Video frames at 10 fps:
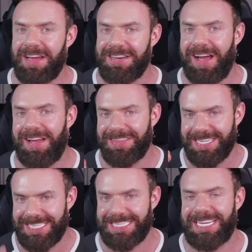on the
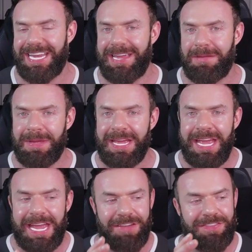same
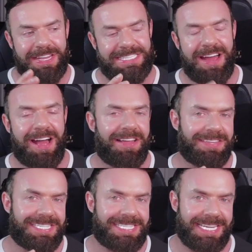if it's not on the
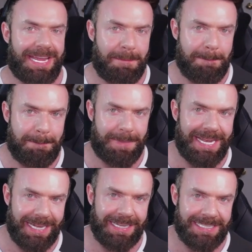same
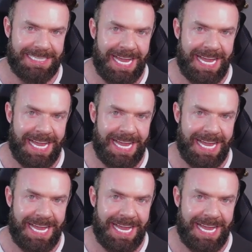build